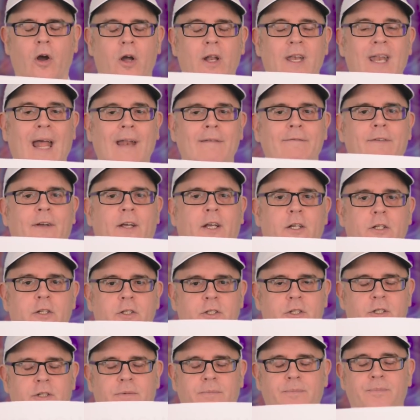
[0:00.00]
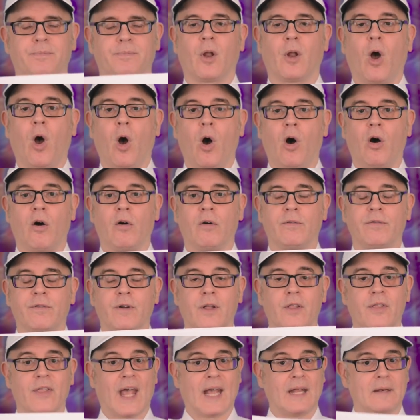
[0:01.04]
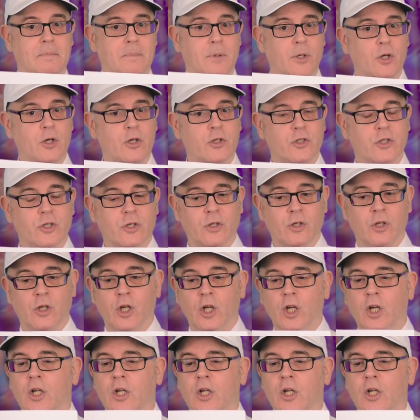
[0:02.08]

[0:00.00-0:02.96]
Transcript: an advocate of that person.